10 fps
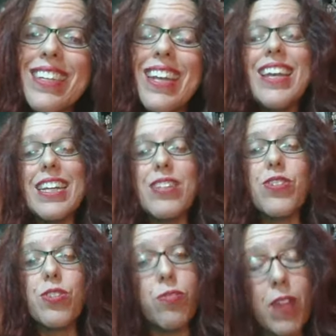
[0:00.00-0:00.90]
in
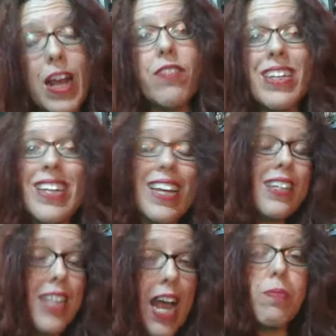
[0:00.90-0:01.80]
surviving and
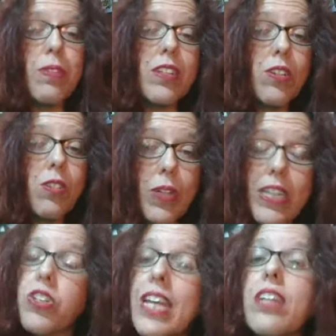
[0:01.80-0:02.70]
adapting to quick
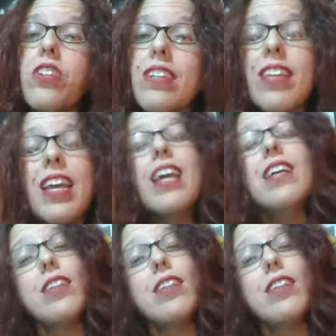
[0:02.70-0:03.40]
changes. See, the